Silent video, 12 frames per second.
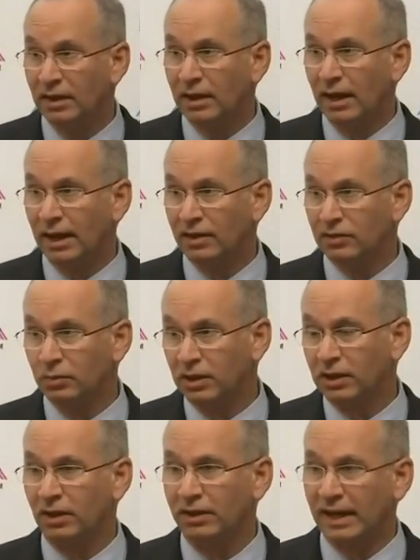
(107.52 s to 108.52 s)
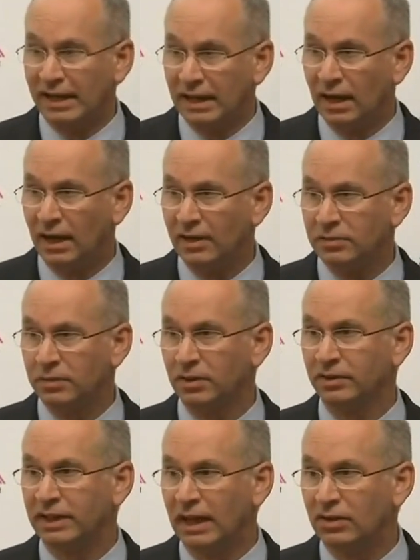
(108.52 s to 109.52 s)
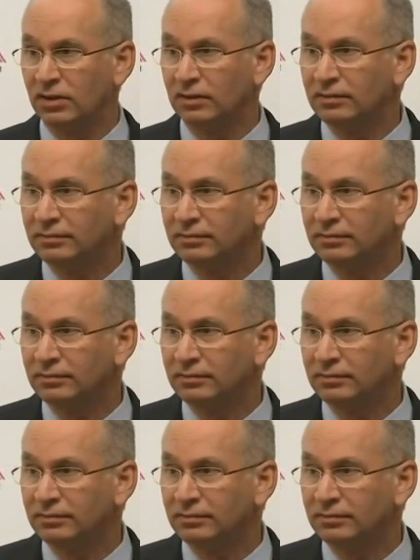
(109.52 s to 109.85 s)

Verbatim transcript: as would occur at any hospital in the nation.